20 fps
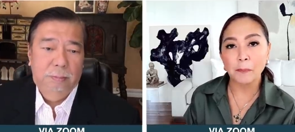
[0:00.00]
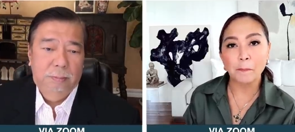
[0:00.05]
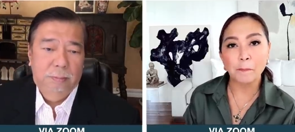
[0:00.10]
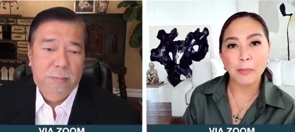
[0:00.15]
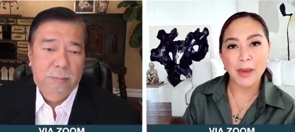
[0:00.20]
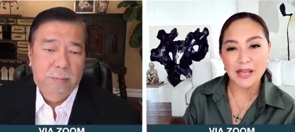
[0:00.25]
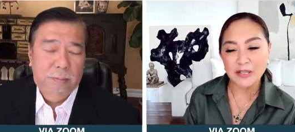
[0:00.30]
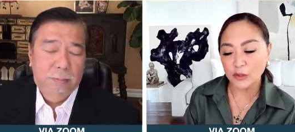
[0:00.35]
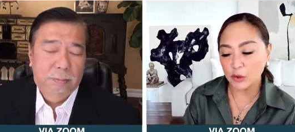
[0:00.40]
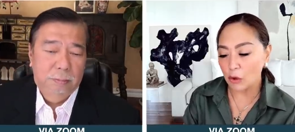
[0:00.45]

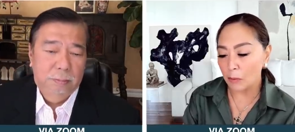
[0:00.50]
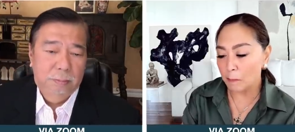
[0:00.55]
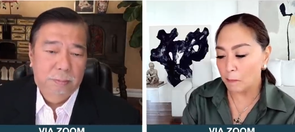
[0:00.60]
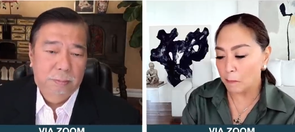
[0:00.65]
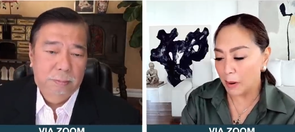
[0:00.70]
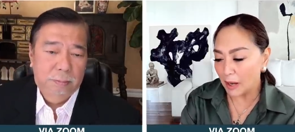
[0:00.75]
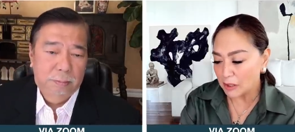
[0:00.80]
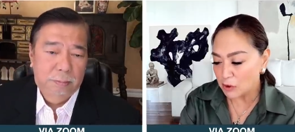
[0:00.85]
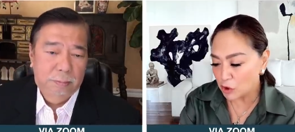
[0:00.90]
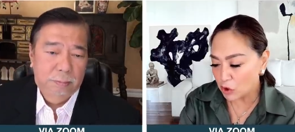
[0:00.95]
Speaker 1: peso
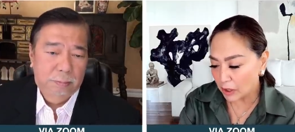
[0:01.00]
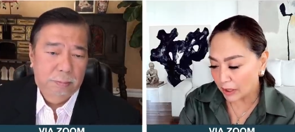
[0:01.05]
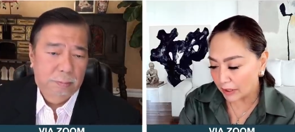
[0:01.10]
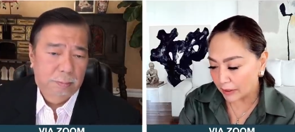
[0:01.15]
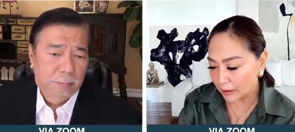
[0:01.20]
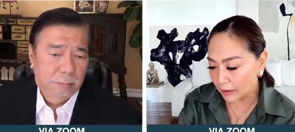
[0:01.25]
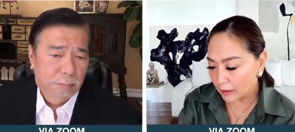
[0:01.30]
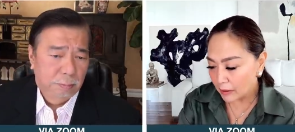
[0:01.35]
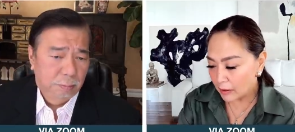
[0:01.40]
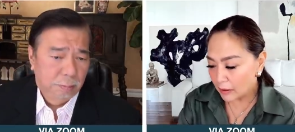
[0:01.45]
budget
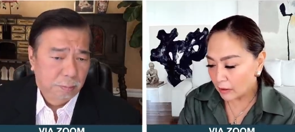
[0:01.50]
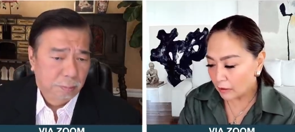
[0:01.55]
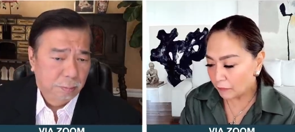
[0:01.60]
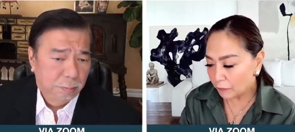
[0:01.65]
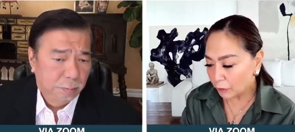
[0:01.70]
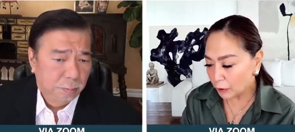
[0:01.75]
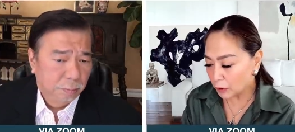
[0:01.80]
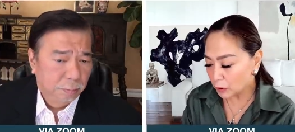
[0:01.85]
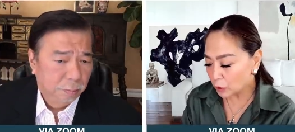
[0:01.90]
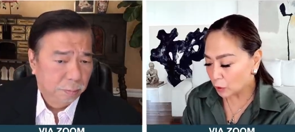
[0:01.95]

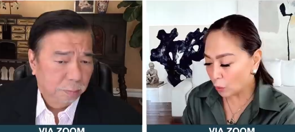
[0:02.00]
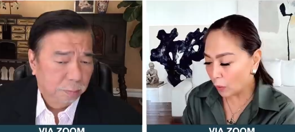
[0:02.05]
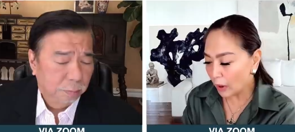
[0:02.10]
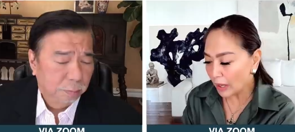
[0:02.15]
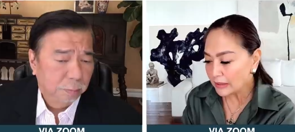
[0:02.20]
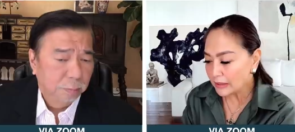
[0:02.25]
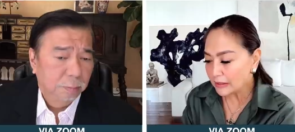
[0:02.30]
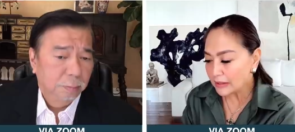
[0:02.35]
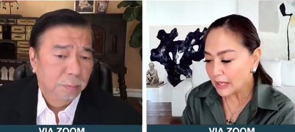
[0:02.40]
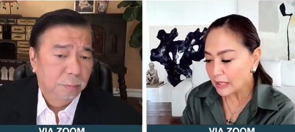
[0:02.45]
for
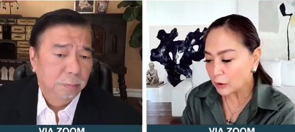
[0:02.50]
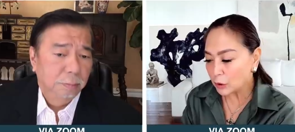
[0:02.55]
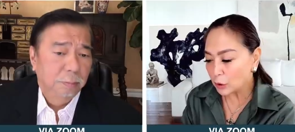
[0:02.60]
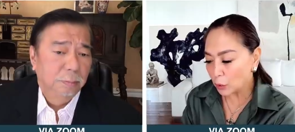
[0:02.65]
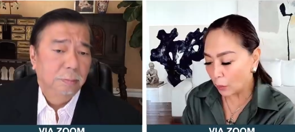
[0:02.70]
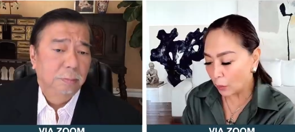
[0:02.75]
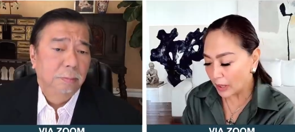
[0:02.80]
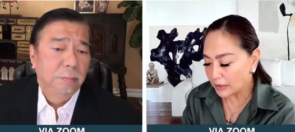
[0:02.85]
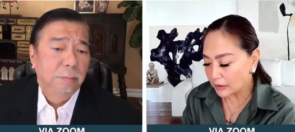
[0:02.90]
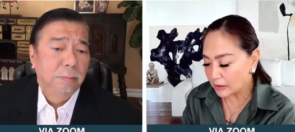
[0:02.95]

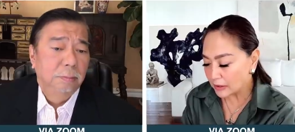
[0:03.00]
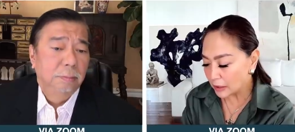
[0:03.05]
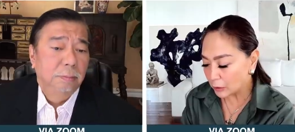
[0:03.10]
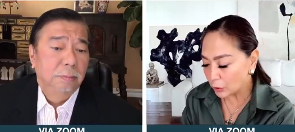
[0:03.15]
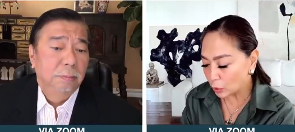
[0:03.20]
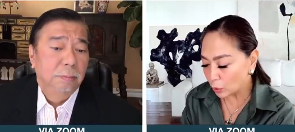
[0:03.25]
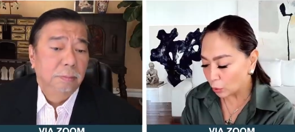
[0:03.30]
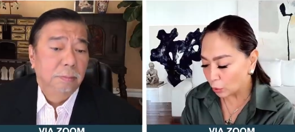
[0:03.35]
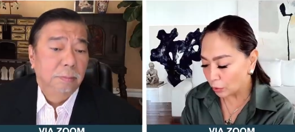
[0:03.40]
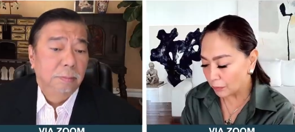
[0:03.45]

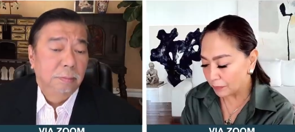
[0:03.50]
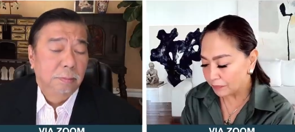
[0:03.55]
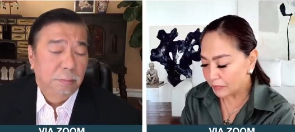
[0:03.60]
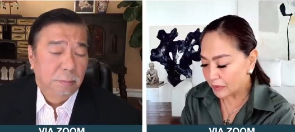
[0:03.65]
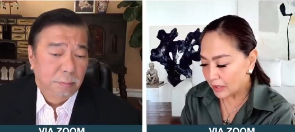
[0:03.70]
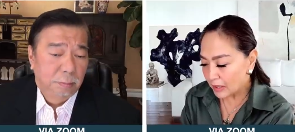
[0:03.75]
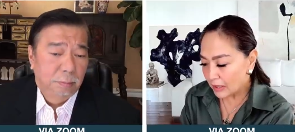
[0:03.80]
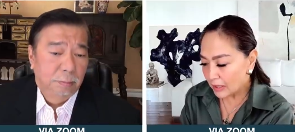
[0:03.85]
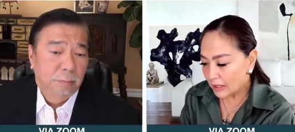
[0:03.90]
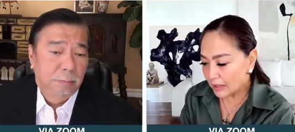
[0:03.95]
2022,
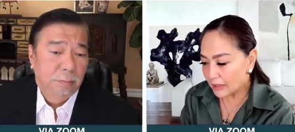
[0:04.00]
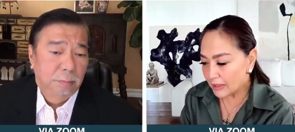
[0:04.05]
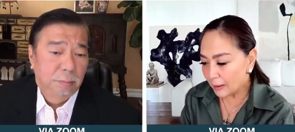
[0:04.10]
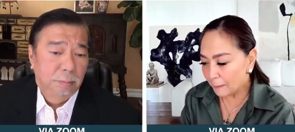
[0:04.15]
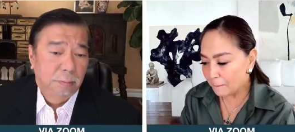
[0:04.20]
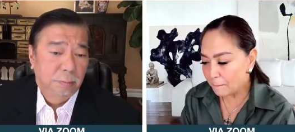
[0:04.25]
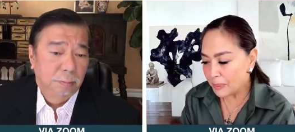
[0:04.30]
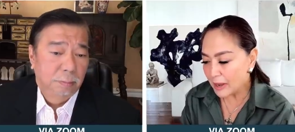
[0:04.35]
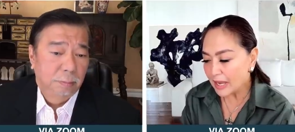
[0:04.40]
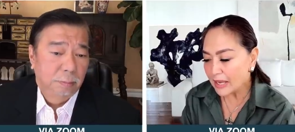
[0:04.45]
the
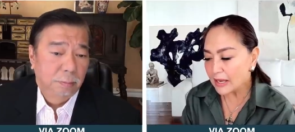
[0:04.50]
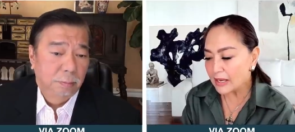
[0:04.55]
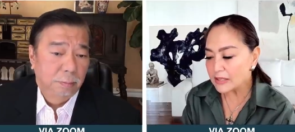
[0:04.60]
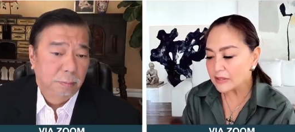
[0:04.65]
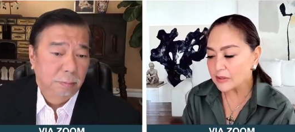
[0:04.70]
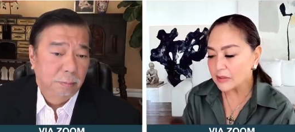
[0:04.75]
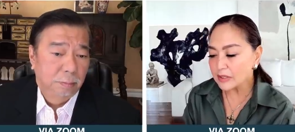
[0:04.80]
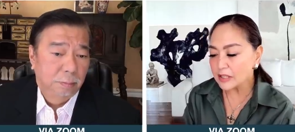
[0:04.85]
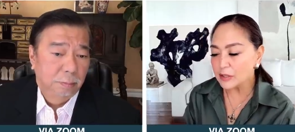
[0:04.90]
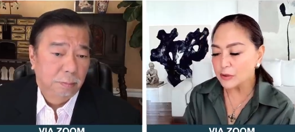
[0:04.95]
biggest
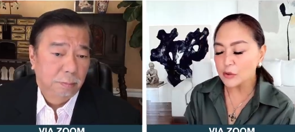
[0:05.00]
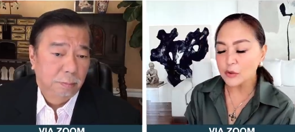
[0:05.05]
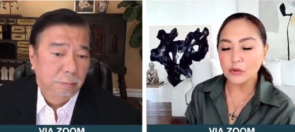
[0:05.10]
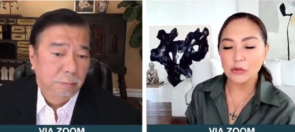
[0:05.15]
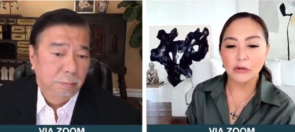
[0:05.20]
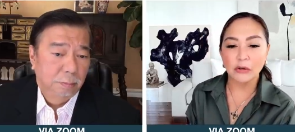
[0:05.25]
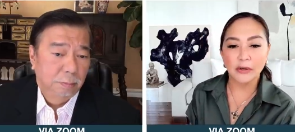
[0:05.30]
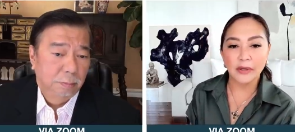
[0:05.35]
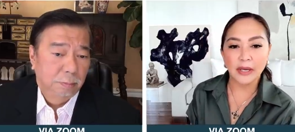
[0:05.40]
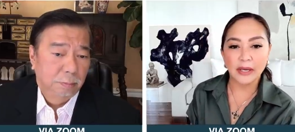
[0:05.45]

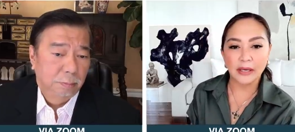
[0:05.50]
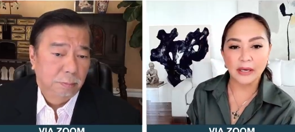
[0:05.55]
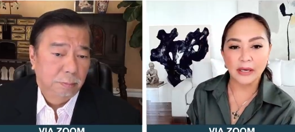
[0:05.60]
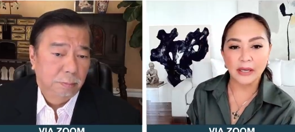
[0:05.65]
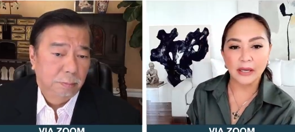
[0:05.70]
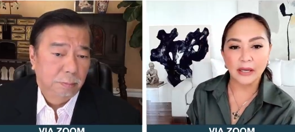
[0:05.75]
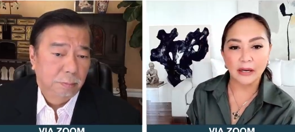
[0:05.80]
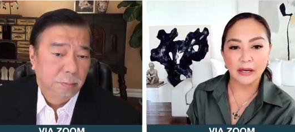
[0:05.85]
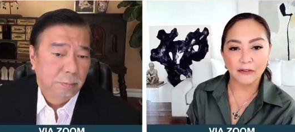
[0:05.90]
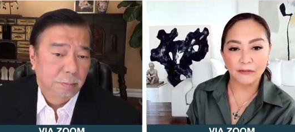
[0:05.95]
historically,
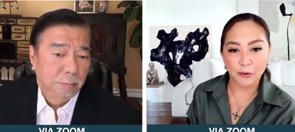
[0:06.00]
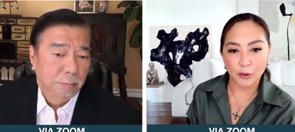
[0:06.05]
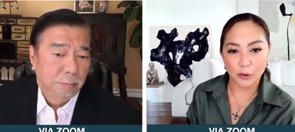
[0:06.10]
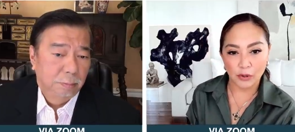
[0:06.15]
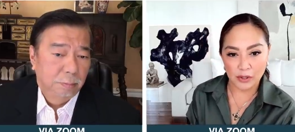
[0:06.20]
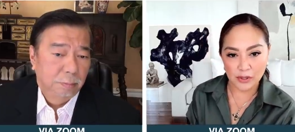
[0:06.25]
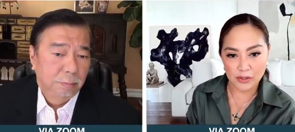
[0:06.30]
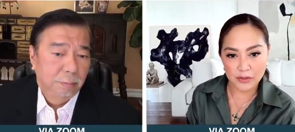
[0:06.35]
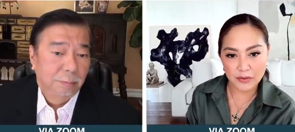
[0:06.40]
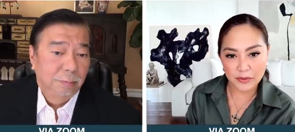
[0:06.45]
of
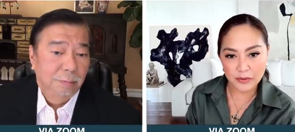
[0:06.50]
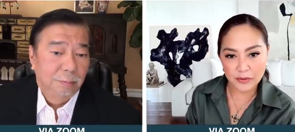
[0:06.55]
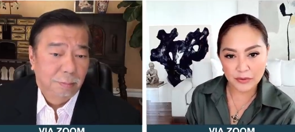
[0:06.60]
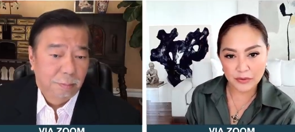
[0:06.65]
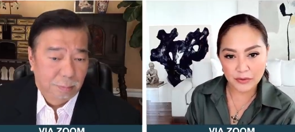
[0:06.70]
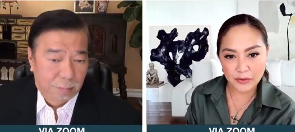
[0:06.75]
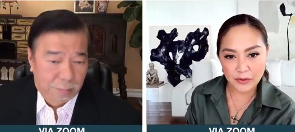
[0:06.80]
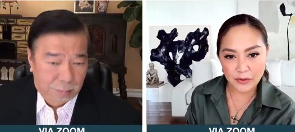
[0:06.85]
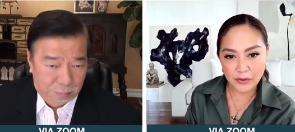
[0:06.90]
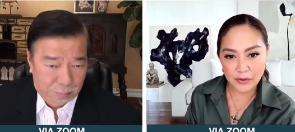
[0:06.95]
course,
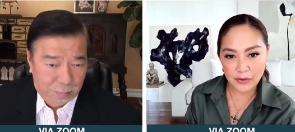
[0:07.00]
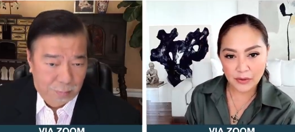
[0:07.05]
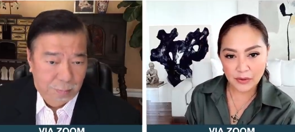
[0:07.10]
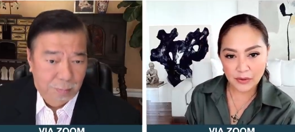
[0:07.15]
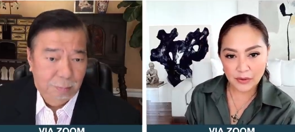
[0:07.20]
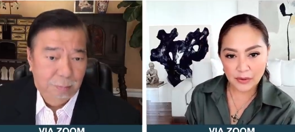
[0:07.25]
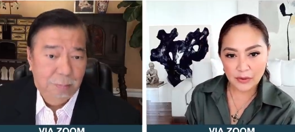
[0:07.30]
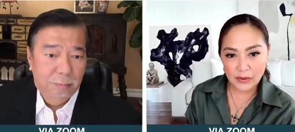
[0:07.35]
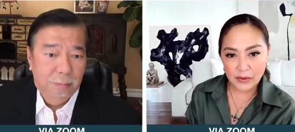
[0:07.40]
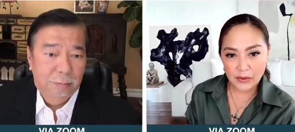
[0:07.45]

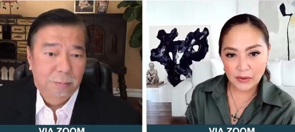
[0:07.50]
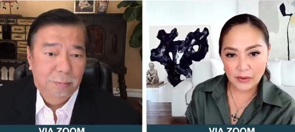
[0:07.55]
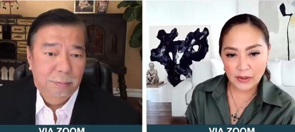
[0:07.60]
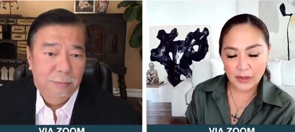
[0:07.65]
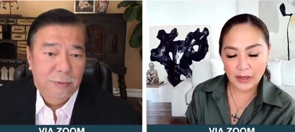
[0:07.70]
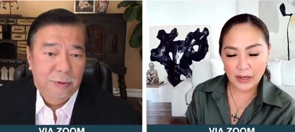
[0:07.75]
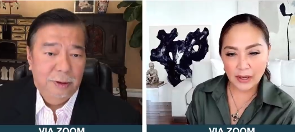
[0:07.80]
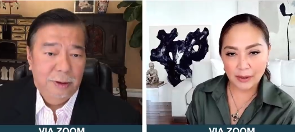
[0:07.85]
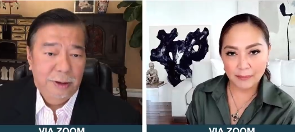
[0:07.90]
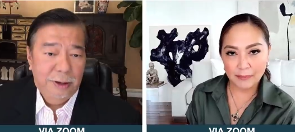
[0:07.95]

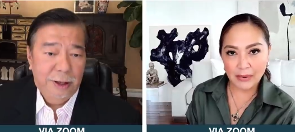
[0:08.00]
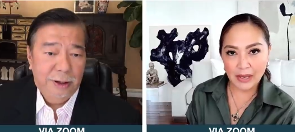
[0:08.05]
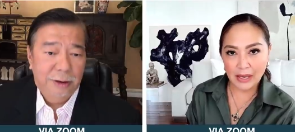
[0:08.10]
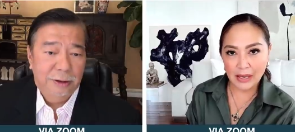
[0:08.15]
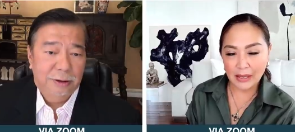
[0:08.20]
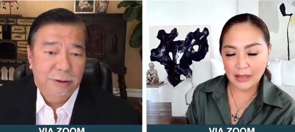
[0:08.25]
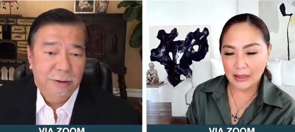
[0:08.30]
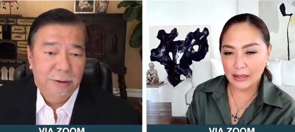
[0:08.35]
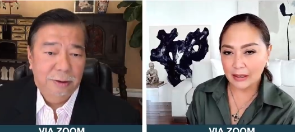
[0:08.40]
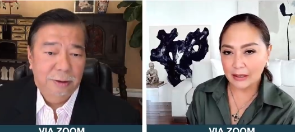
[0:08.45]
um, yes. in
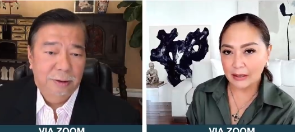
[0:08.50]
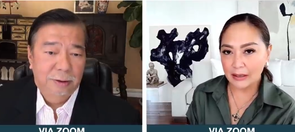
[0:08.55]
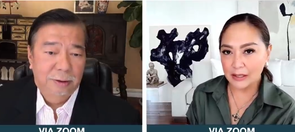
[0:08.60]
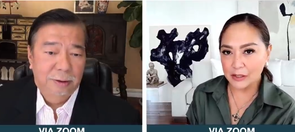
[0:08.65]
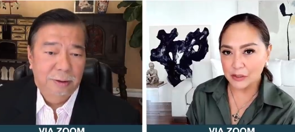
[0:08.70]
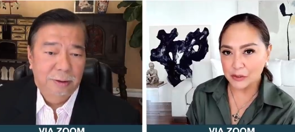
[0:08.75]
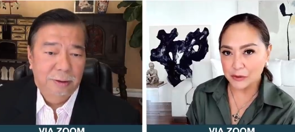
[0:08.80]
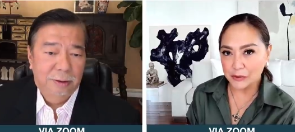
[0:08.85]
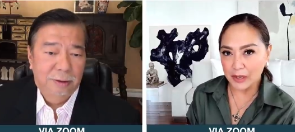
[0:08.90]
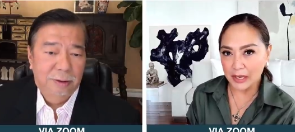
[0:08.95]
the
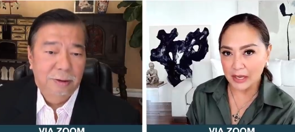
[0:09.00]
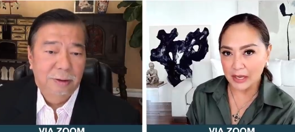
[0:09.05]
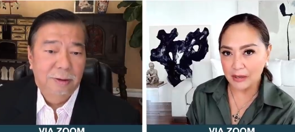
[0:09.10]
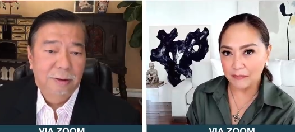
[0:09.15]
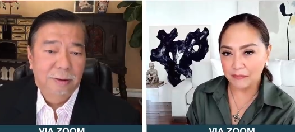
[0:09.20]
country.